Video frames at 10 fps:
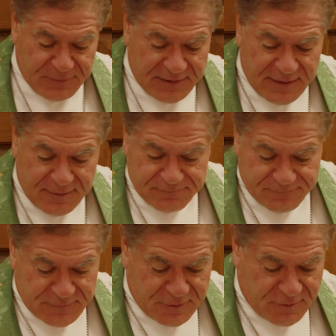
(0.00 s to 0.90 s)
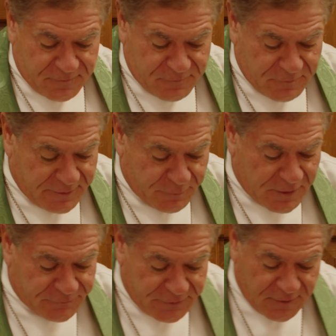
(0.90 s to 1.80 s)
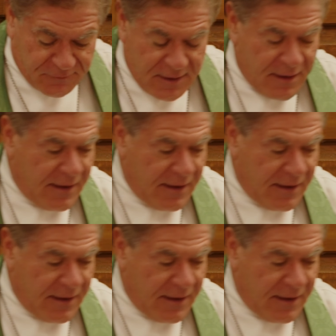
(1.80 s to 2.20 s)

became, you know, really well known.